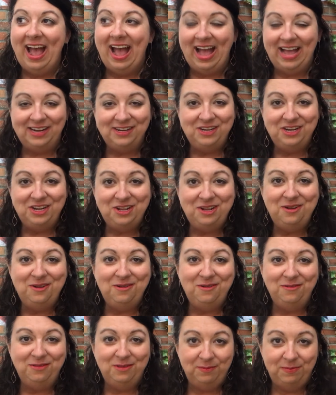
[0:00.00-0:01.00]
I
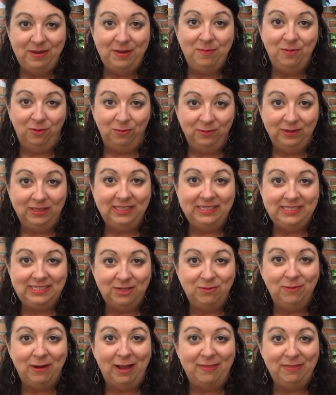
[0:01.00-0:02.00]
knew that people really
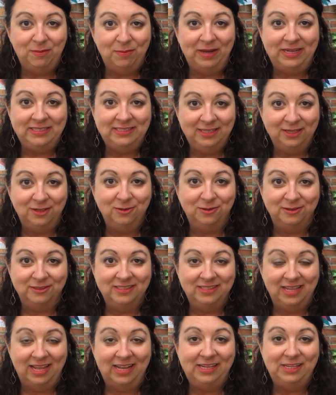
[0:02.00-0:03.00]
did ride the
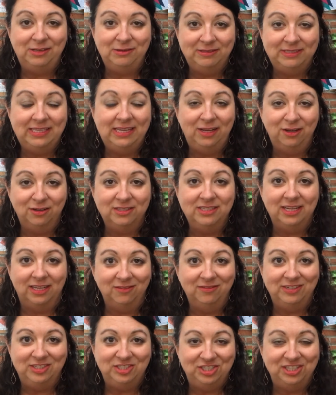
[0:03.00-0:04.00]
bicycles like you see on
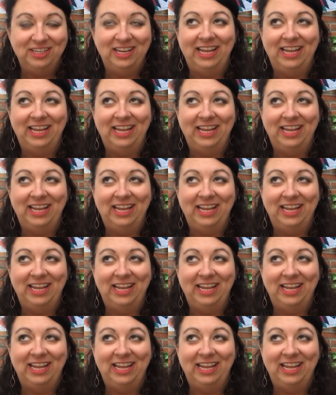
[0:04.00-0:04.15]
television.